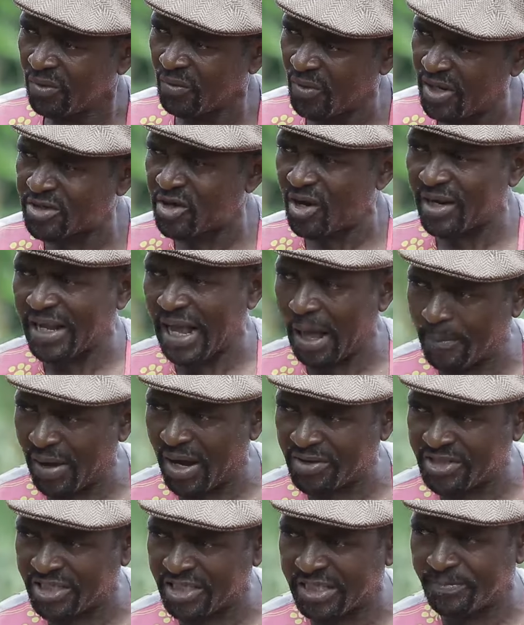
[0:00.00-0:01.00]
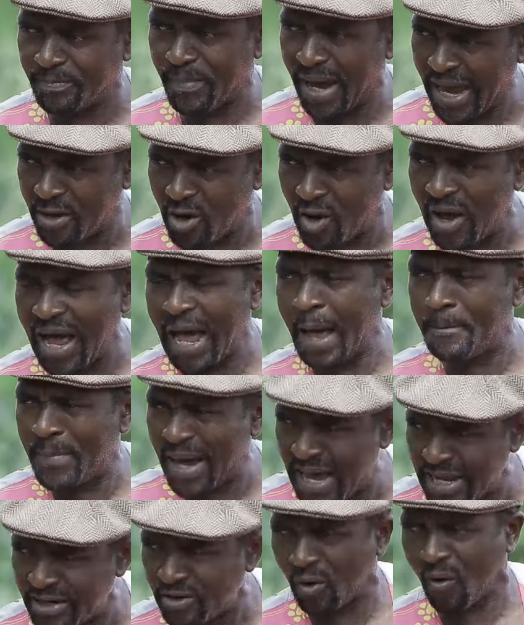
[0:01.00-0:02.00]
We talk about it mano a
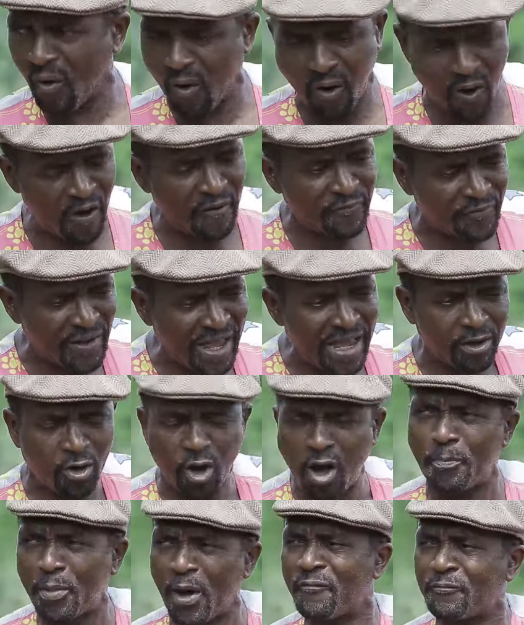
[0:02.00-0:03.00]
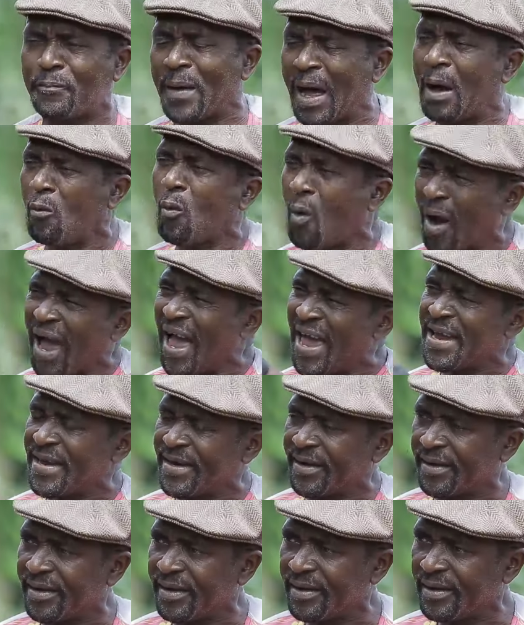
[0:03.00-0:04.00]
mano over a cup of palm
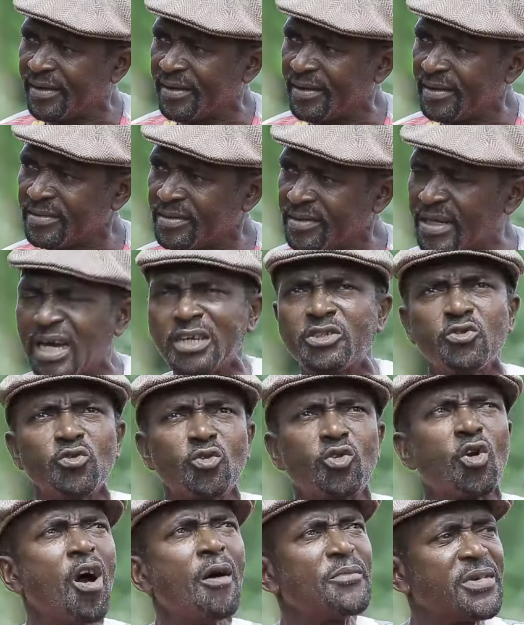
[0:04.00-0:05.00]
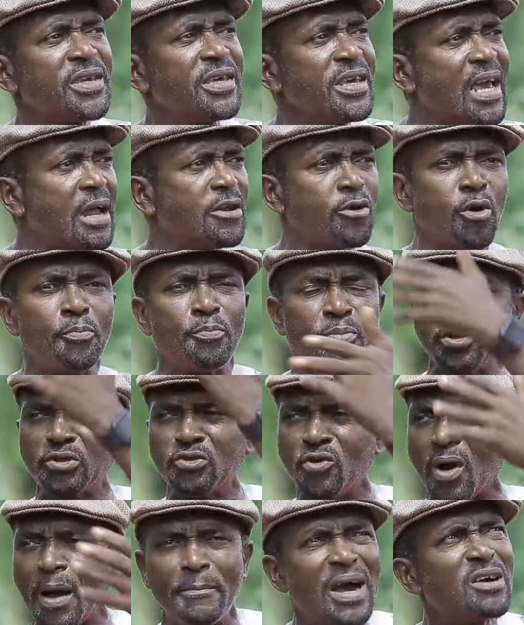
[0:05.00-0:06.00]
wine. Yet you come here and
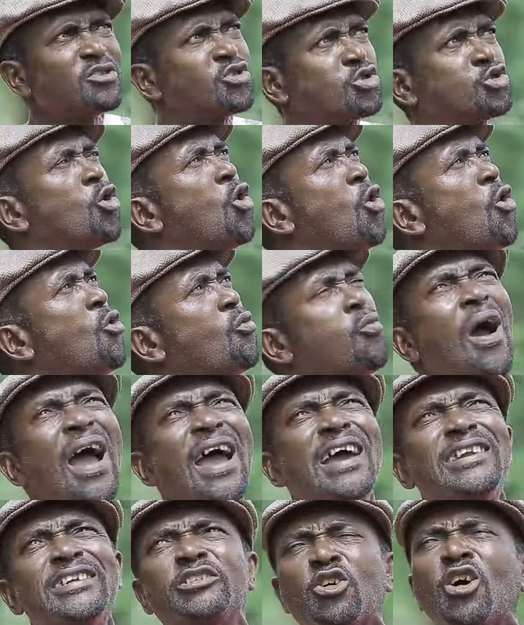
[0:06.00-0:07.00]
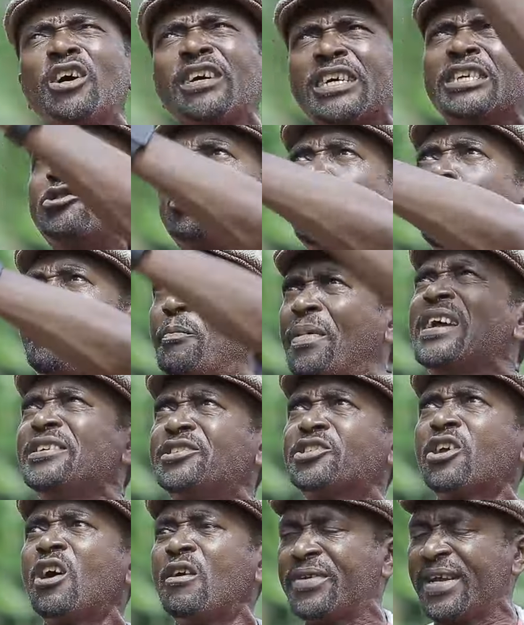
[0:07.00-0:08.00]
open your mouth so wide talking to
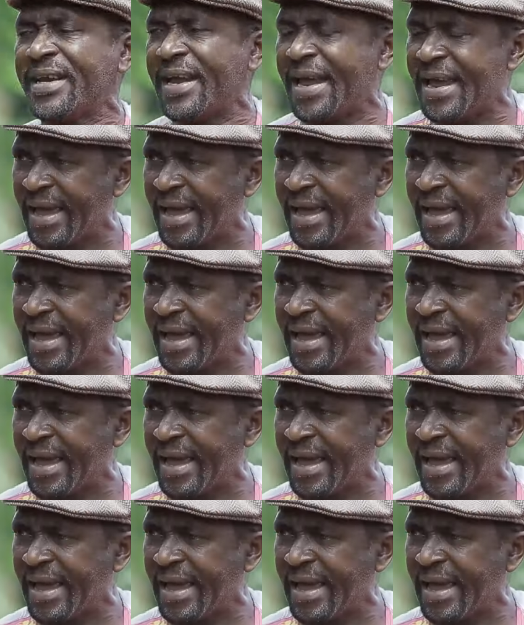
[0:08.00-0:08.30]
best of the